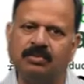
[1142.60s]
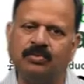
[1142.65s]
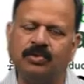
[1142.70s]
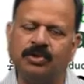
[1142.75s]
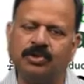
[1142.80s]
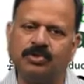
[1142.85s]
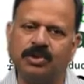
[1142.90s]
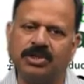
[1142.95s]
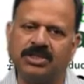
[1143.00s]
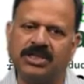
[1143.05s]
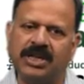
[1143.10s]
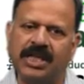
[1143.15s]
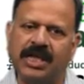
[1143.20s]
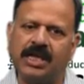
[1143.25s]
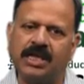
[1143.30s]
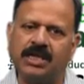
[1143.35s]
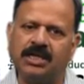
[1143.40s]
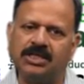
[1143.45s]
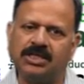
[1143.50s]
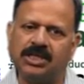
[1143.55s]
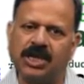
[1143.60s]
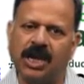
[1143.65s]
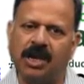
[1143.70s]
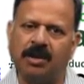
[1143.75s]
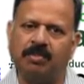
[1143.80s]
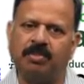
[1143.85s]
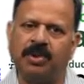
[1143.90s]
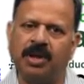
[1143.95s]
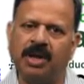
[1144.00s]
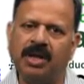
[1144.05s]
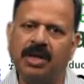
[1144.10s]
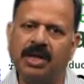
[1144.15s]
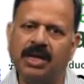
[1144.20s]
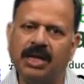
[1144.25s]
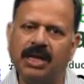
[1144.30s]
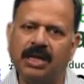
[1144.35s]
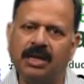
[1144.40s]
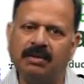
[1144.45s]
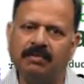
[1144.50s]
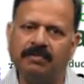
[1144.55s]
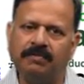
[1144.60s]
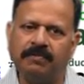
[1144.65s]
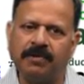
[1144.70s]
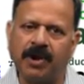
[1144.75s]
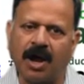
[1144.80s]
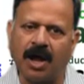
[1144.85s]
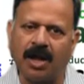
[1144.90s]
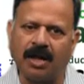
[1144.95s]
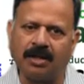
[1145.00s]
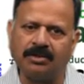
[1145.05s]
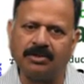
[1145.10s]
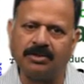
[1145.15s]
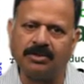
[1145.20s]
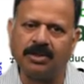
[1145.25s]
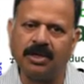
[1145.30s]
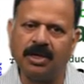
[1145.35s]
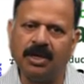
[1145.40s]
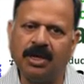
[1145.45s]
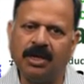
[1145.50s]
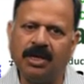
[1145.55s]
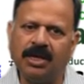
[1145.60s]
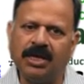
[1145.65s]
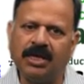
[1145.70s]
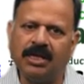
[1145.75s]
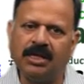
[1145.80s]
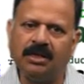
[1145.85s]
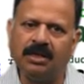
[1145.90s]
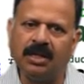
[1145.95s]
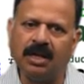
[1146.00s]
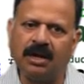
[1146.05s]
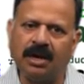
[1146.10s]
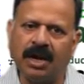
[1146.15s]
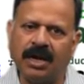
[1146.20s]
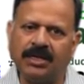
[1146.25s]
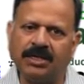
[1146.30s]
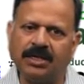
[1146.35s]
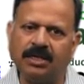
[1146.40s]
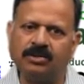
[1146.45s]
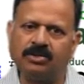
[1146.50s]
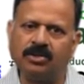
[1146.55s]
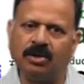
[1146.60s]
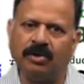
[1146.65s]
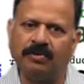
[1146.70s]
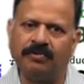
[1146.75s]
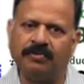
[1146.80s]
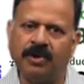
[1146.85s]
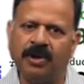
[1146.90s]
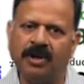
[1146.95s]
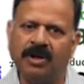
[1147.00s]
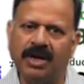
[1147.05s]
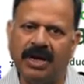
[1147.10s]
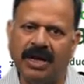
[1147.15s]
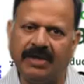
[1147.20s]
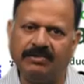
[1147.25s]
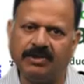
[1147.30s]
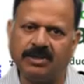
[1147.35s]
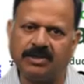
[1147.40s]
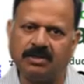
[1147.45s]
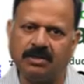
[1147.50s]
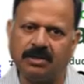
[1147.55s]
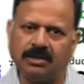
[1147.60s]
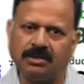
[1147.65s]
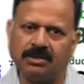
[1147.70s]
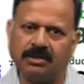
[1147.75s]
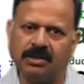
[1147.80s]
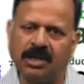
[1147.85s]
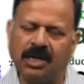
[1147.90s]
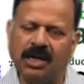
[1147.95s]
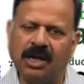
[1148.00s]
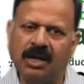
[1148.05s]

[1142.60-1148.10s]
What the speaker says: which was taking shape in France in the writings of Lévi-Strauss.